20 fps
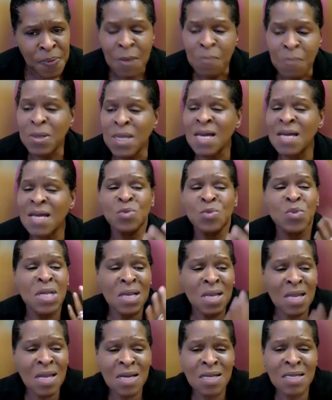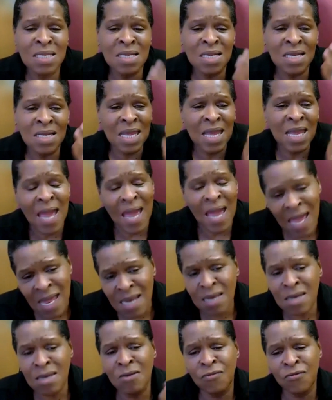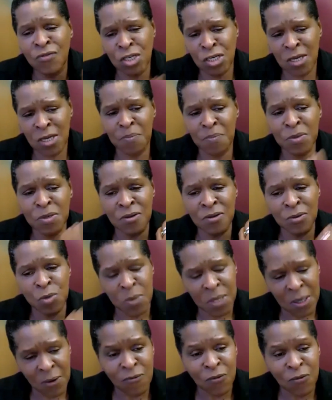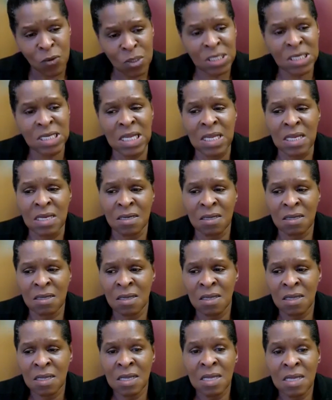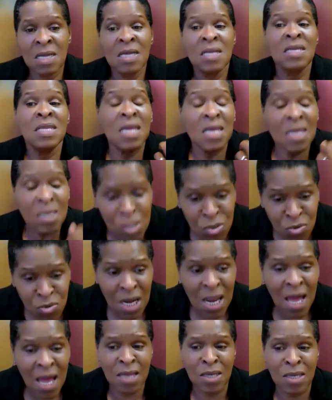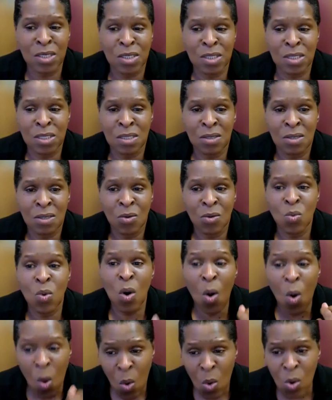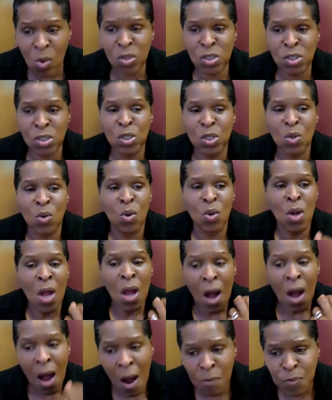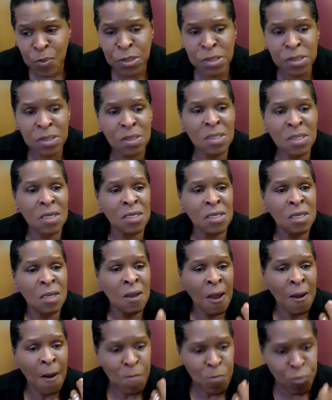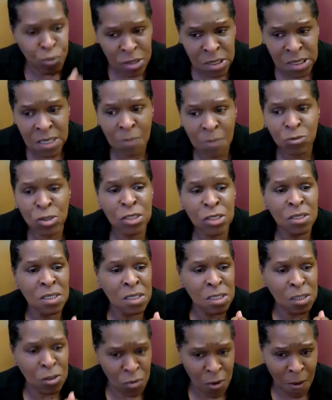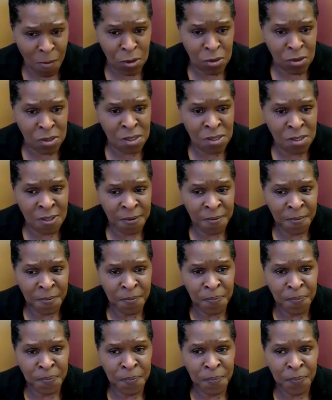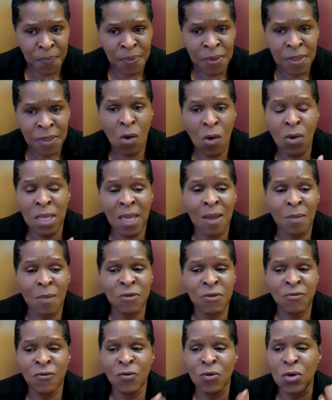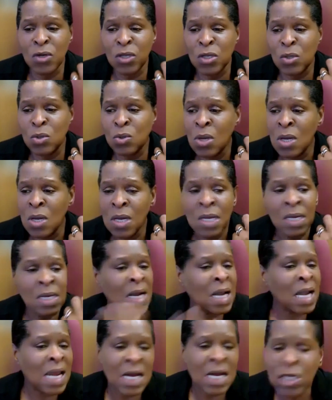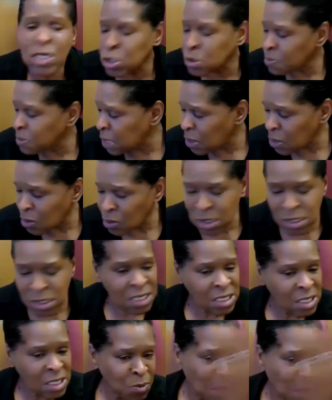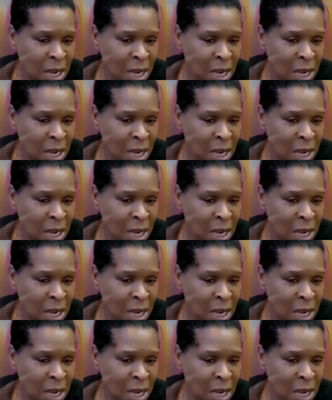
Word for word: But as we learn to the end of chapter 14, the Israelites were also obstinate and presumptuous rebels. Okay, before you clash, you know, say to me,